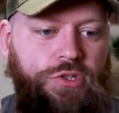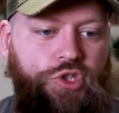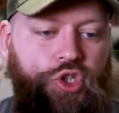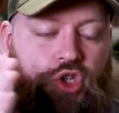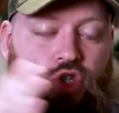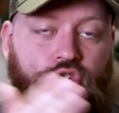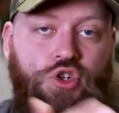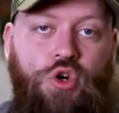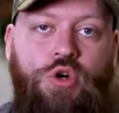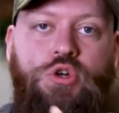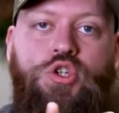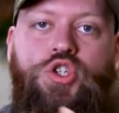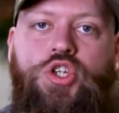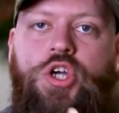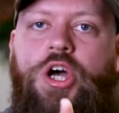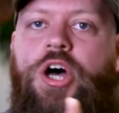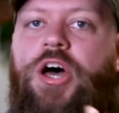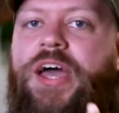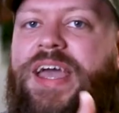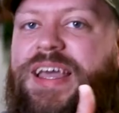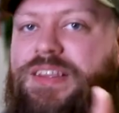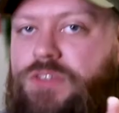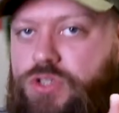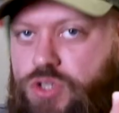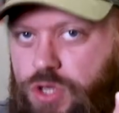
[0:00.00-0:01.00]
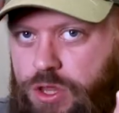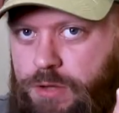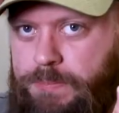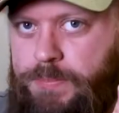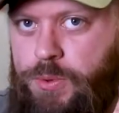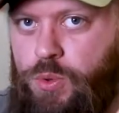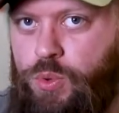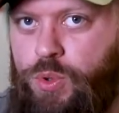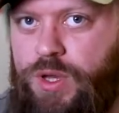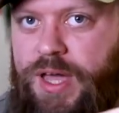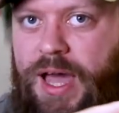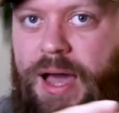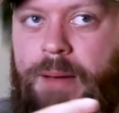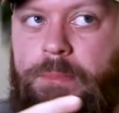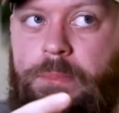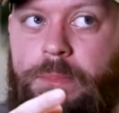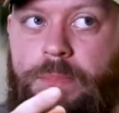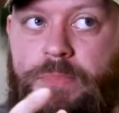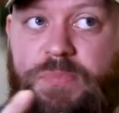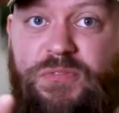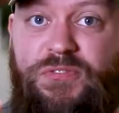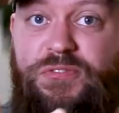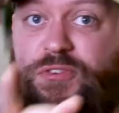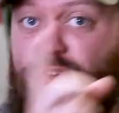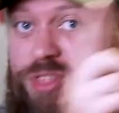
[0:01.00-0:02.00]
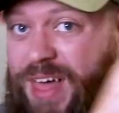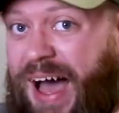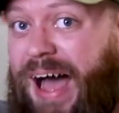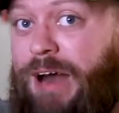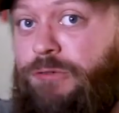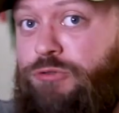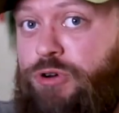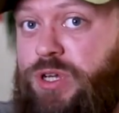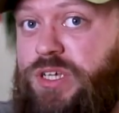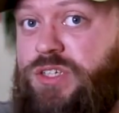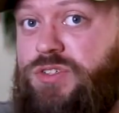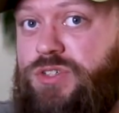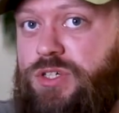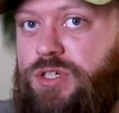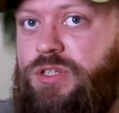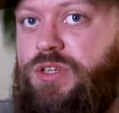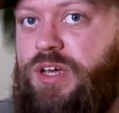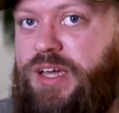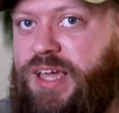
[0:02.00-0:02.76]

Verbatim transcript: structure into the boot camp for that reason.